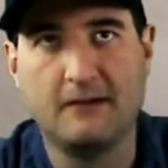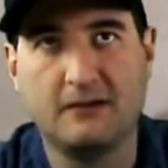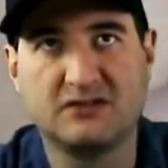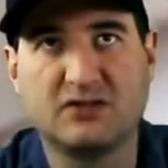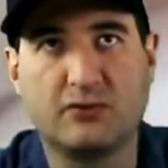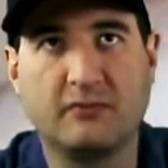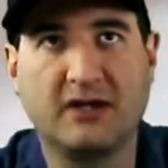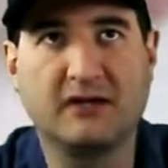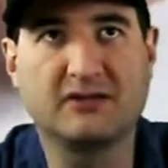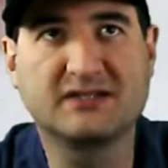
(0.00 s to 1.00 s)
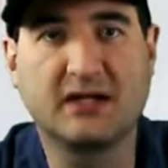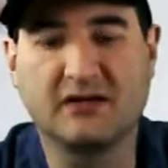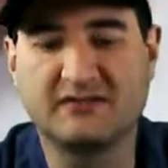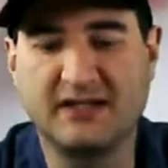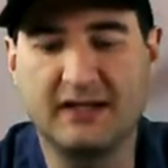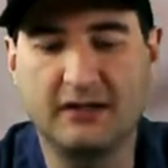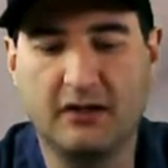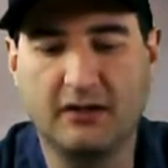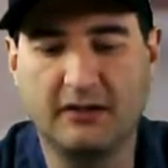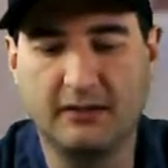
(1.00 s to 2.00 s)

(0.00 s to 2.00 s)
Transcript: So we made ourselves a holiday